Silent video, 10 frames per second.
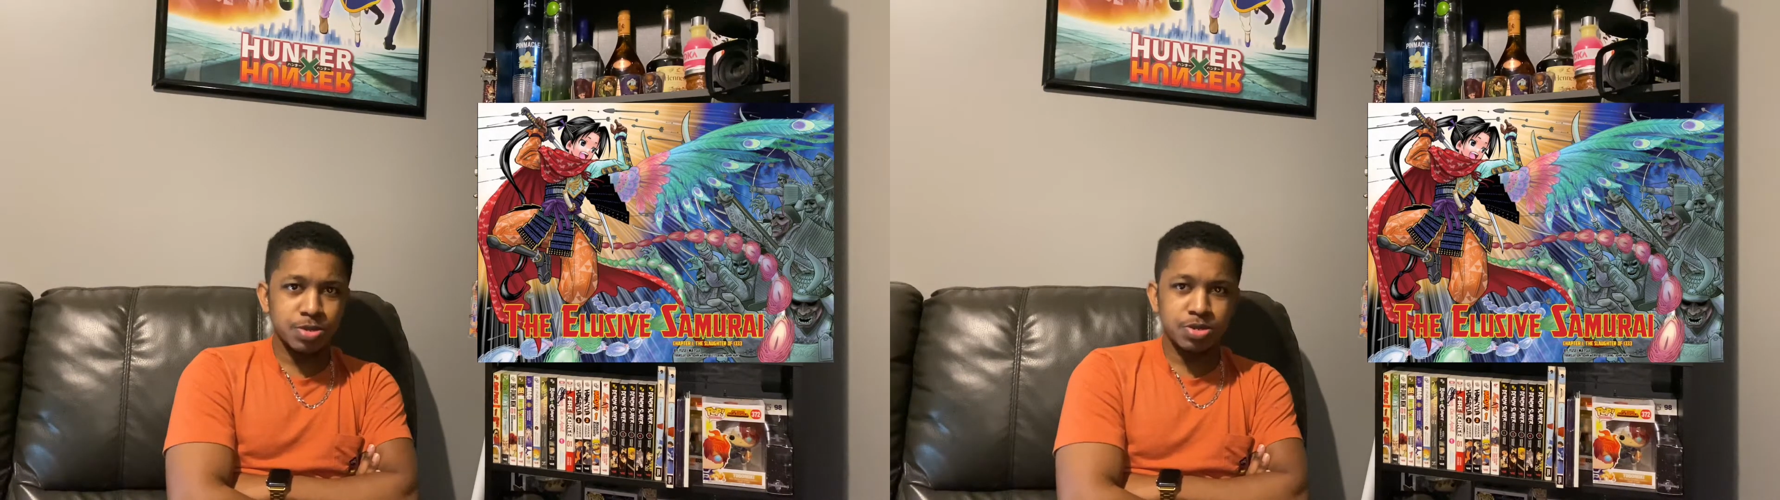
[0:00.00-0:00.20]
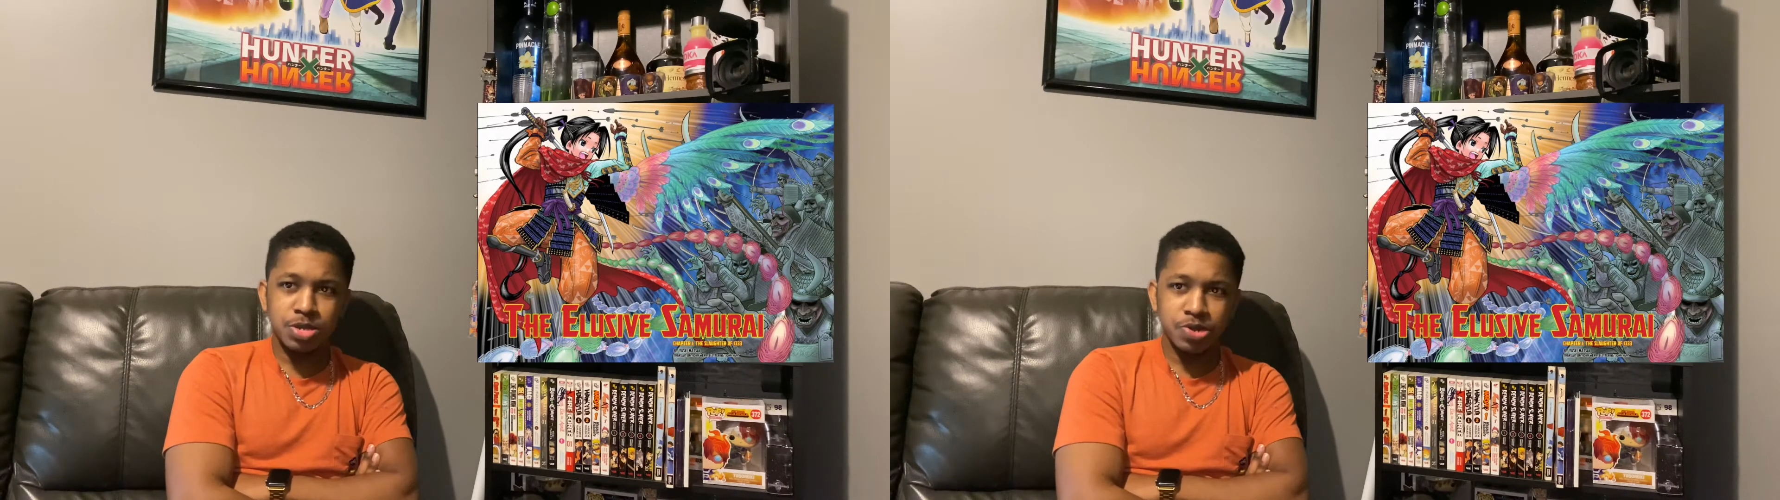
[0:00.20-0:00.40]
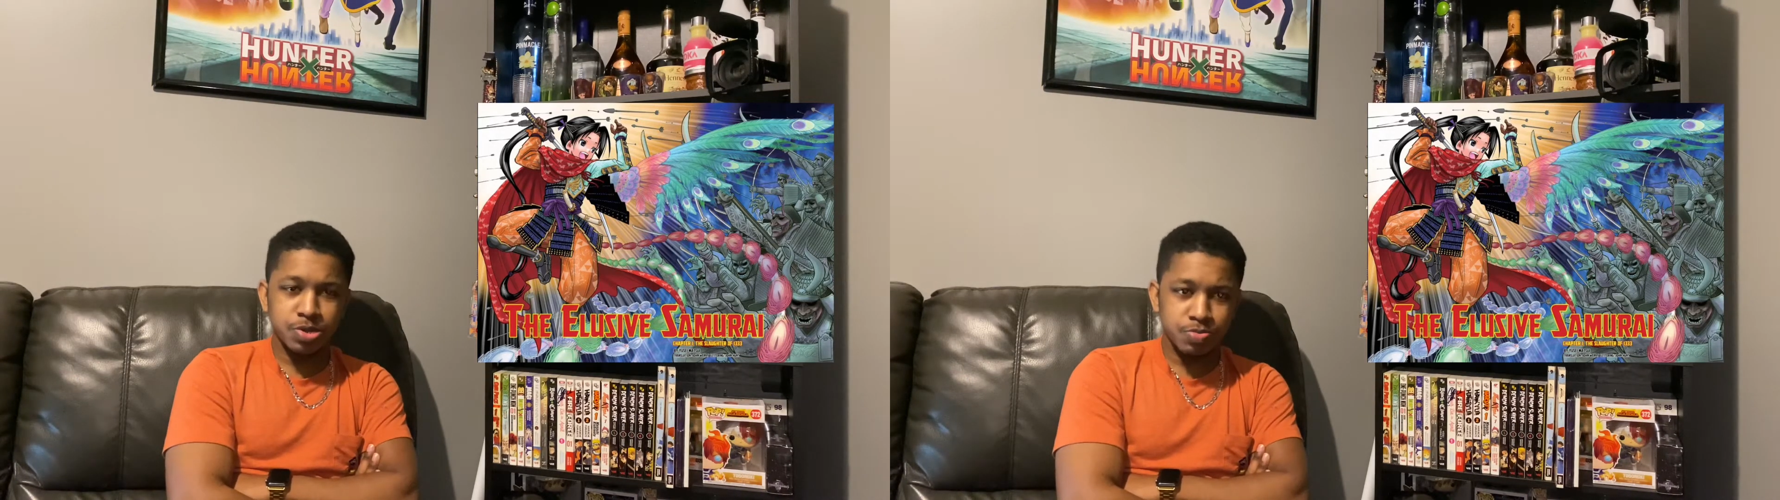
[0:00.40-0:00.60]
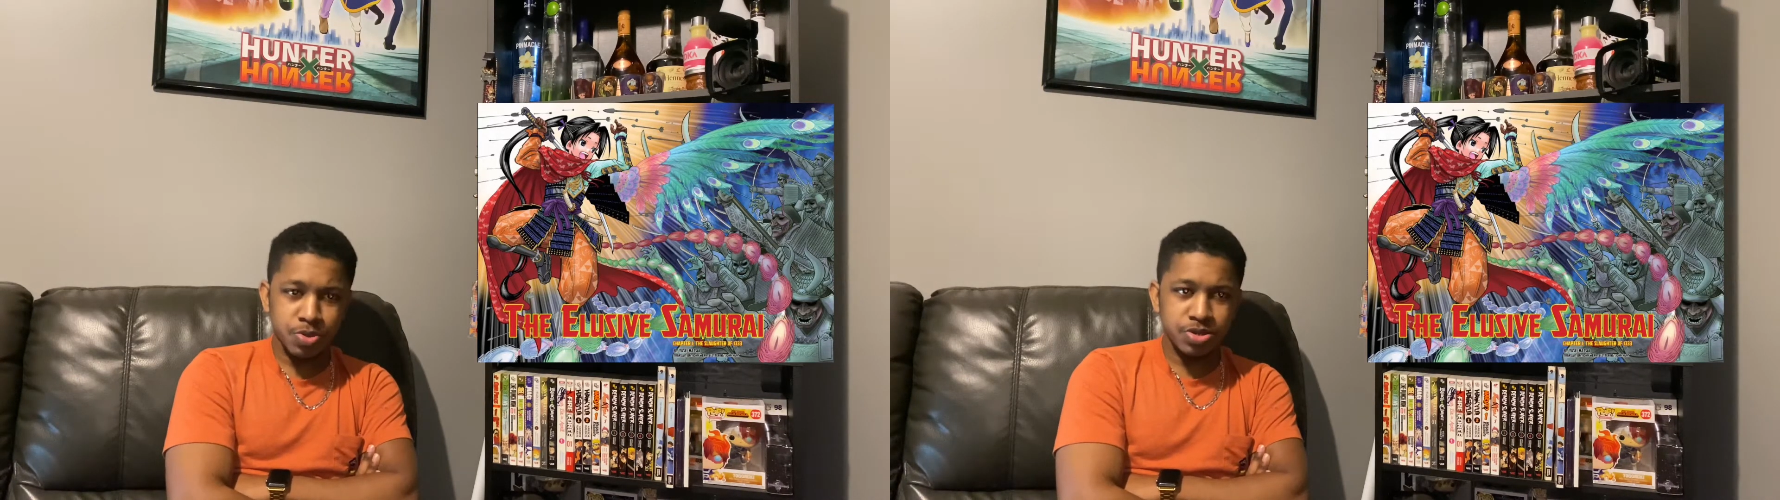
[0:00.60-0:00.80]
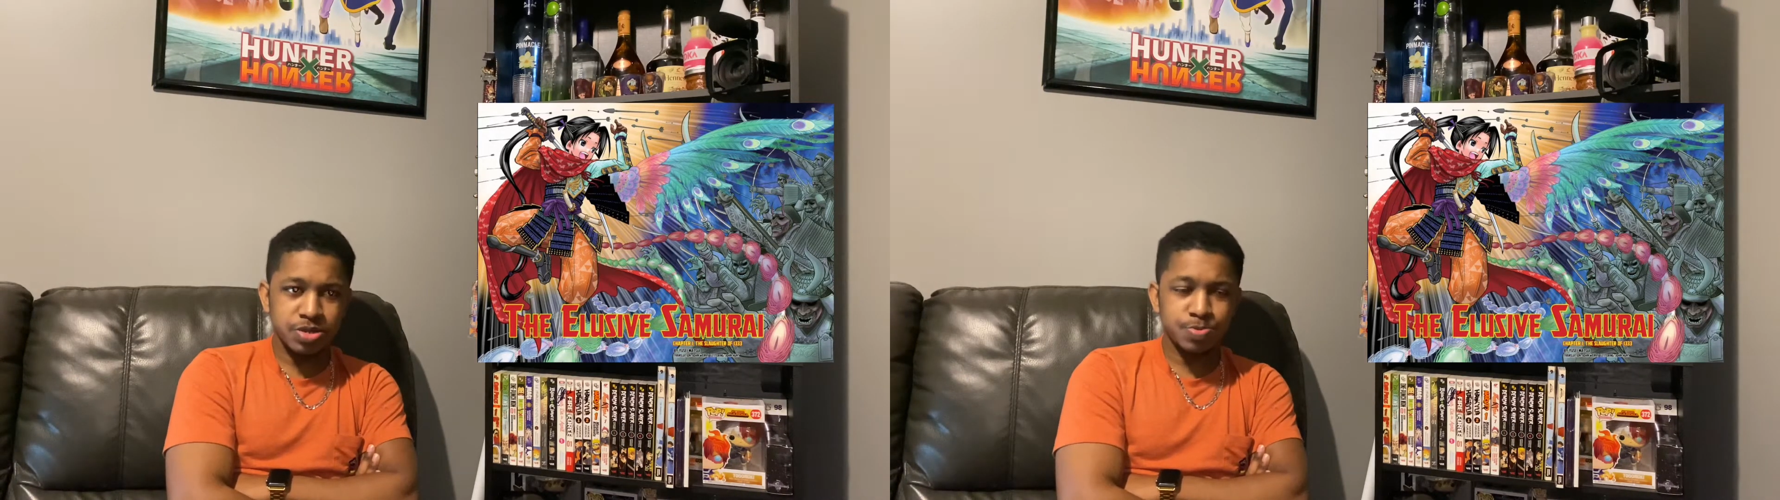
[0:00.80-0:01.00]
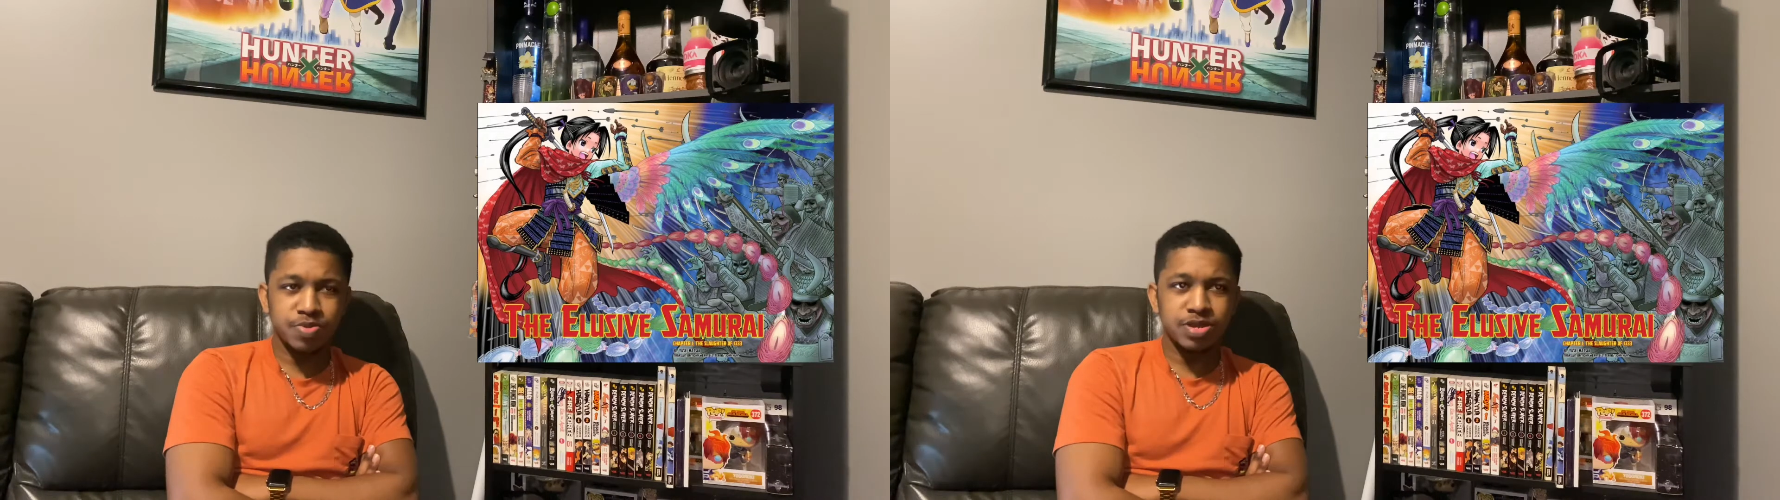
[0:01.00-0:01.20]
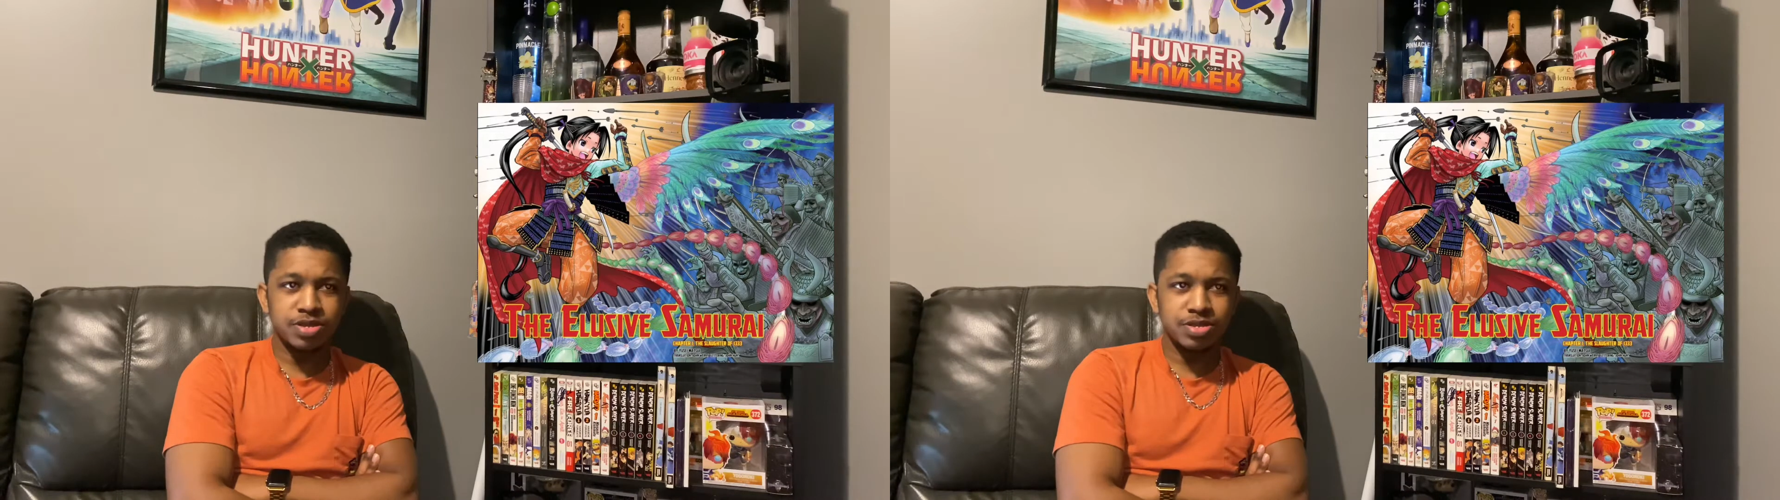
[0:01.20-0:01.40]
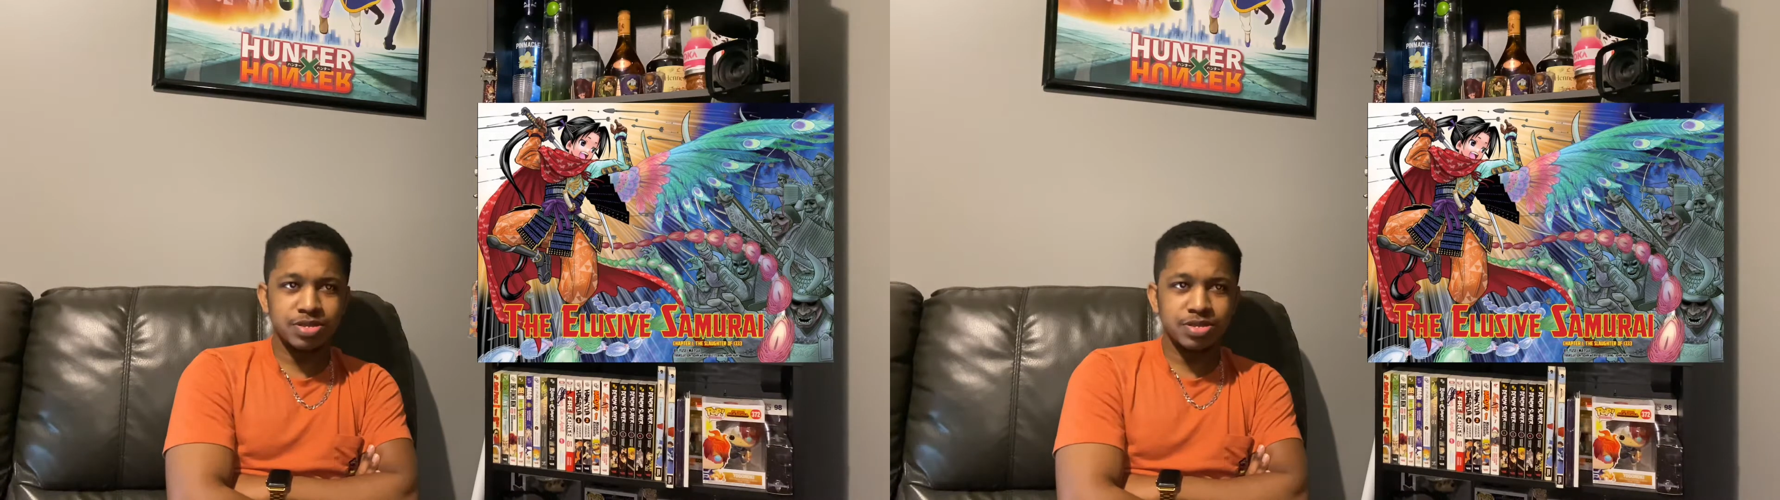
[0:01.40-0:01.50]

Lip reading: ulterior motive, but